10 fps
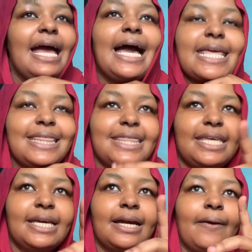I
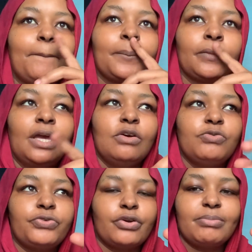think
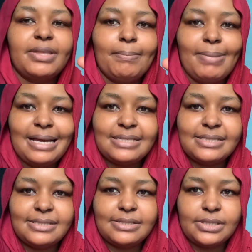from the
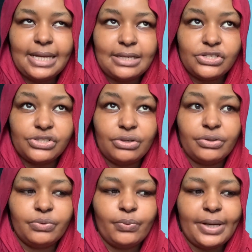bus
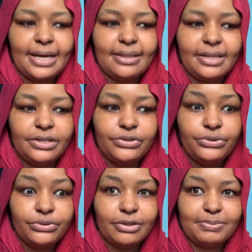station where they
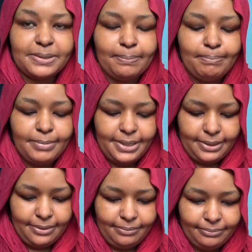dropped
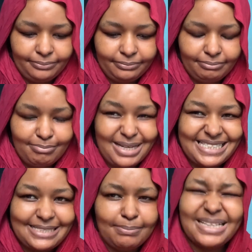me,
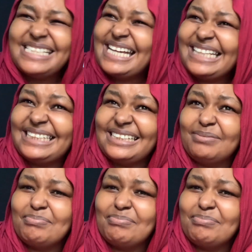Bajaj,